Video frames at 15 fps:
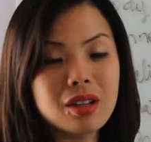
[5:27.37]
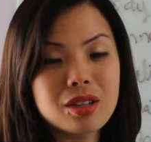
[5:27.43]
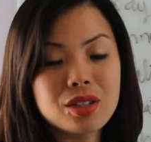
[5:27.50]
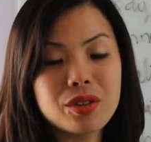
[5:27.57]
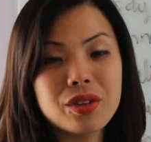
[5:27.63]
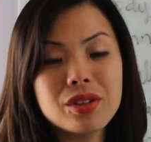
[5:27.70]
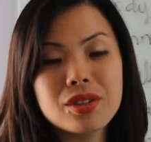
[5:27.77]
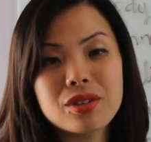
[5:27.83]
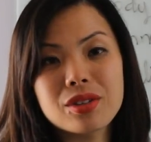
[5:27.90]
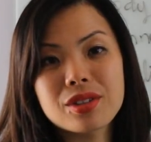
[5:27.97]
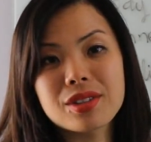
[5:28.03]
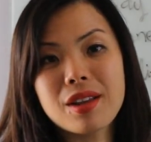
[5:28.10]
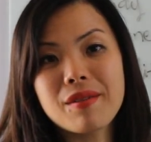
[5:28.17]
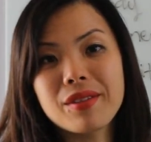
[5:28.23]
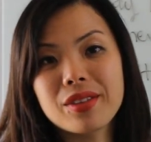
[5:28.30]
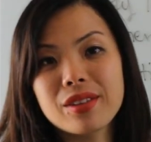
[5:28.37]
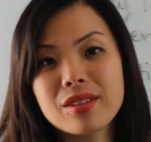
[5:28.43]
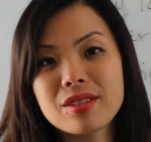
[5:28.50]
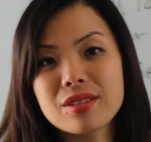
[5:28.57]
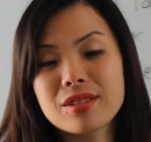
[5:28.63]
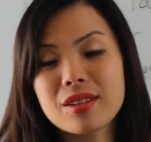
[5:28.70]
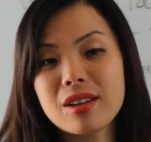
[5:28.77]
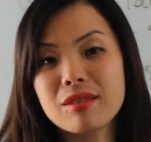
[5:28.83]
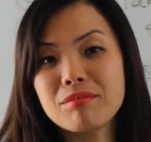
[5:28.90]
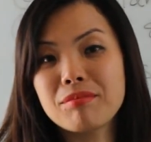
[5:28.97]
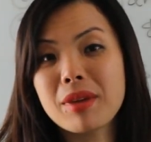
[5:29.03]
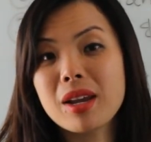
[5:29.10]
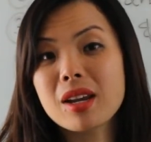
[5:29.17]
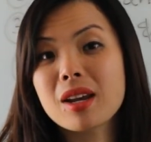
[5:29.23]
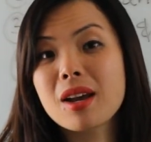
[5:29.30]
So these are the seven things that
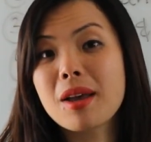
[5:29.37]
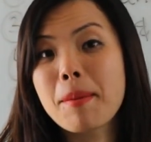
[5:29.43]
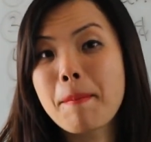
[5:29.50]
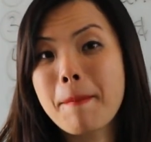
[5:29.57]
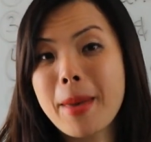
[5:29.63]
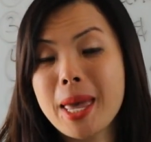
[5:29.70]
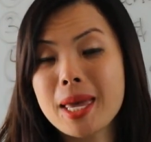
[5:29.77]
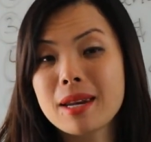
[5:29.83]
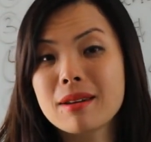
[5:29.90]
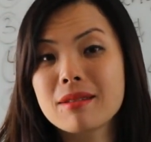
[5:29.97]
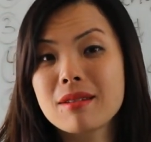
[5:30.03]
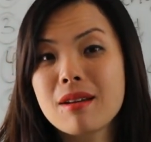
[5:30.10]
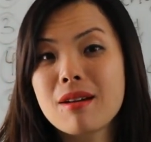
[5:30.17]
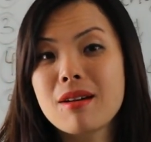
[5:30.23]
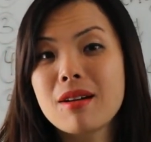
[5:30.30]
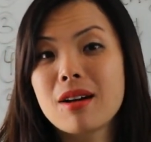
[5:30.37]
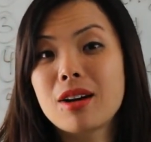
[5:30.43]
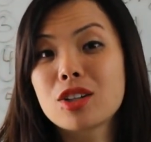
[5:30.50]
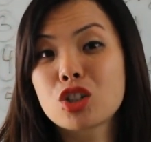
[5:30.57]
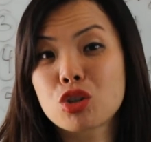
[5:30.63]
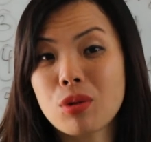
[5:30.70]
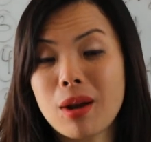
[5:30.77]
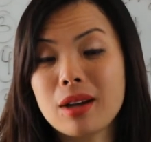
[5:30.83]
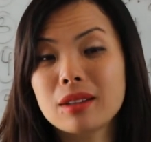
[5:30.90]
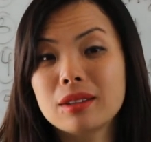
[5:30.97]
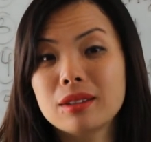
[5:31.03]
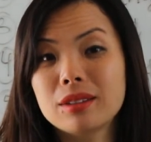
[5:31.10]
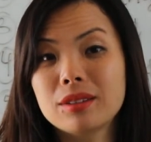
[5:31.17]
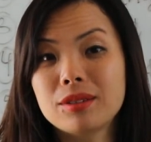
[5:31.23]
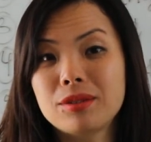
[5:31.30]
make a man
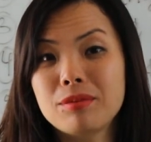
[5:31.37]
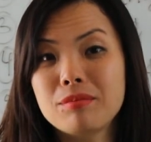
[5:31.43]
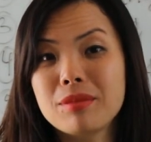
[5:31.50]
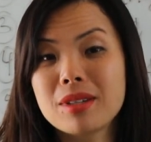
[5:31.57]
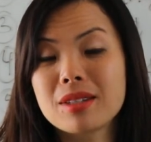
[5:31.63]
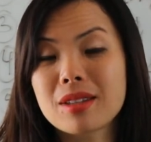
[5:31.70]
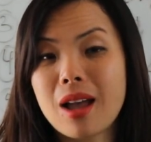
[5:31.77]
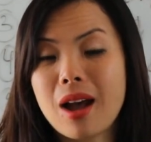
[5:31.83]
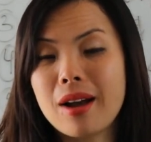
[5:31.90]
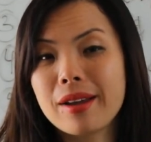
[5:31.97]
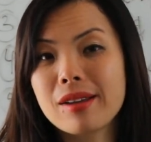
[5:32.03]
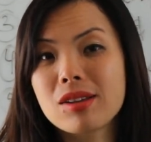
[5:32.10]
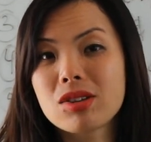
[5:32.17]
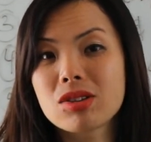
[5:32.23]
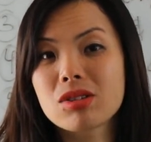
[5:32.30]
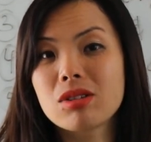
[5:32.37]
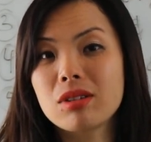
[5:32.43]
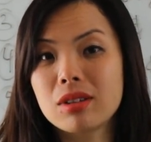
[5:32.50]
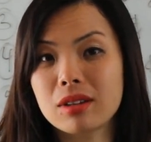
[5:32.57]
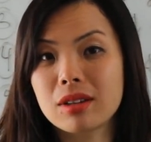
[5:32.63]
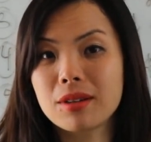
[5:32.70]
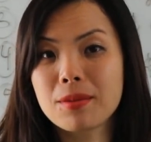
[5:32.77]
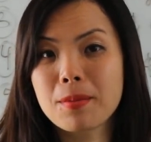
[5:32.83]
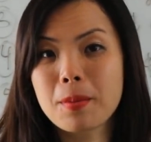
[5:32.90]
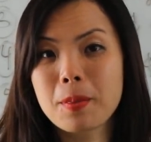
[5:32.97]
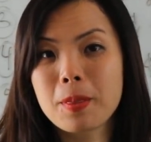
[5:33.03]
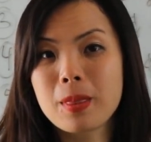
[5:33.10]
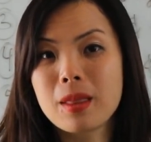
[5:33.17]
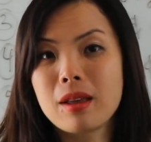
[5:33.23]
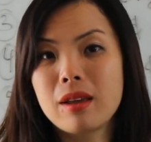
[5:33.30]
attractive beside his look.
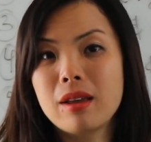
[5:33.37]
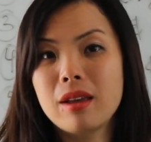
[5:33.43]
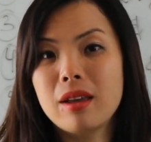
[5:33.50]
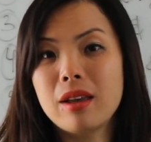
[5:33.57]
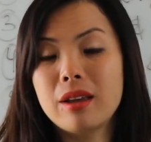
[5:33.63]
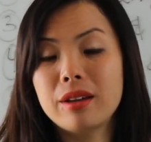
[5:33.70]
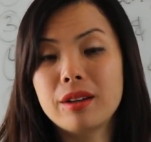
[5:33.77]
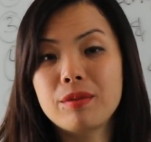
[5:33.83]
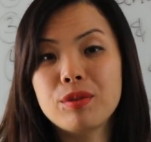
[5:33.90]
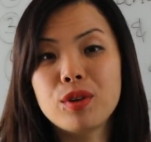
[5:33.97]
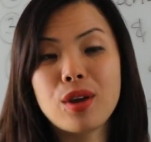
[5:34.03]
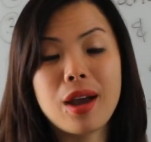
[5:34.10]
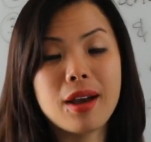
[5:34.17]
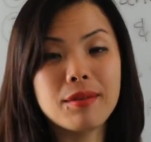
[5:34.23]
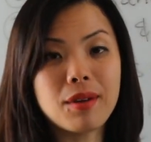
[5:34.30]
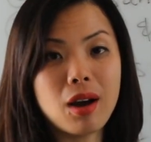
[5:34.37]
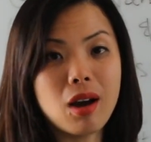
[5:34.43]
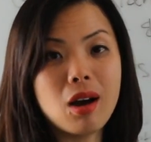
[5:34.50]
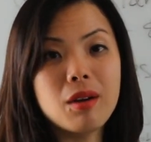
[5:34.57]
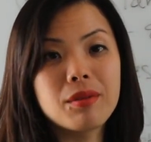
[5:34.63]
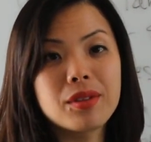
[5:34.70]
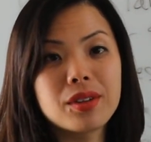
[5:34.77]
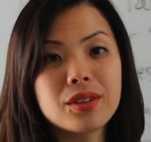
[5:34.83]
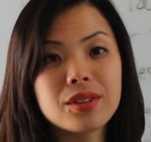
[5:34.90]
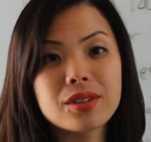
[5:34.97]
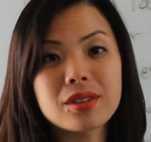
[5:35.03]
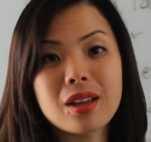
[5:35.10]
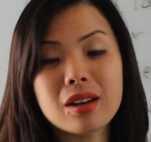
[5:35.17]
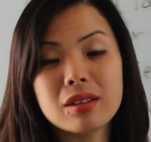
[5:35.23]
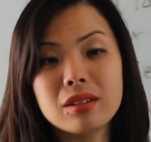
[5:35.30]
And if you have all of this
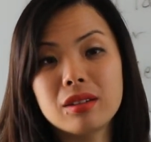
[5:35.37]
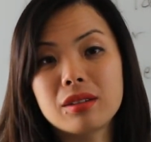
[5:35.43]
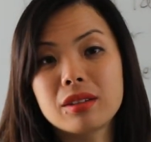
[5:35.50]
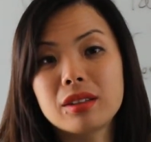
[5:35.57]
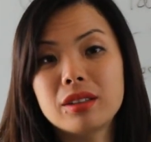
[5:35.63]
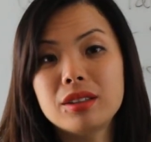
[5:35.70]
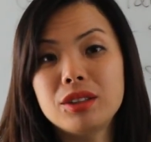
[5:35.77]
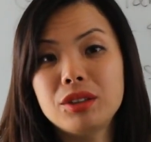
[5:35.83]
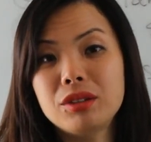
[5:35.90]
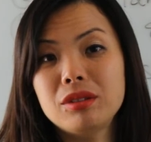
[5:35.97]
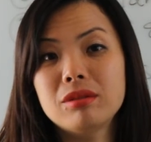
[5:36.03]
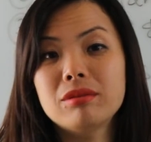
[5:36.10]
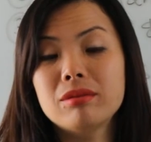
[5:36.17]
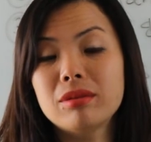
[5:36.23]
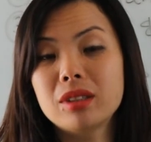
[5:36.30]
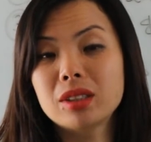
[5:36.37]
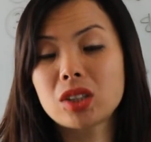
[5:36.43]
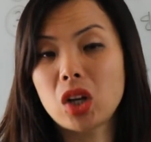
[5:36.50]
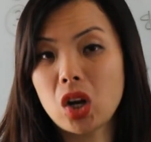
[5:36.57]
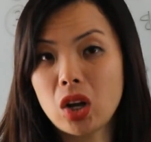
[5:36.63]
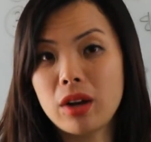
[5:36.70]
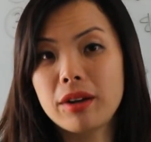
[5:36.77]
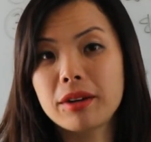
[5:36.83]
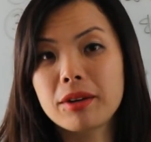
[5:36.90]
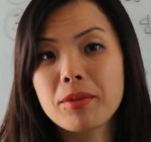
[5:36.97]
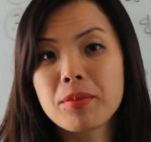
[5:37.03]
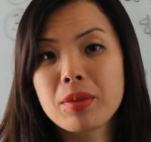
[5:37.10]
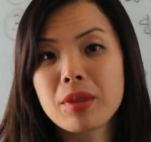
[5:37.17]
that are in you, it's a lot.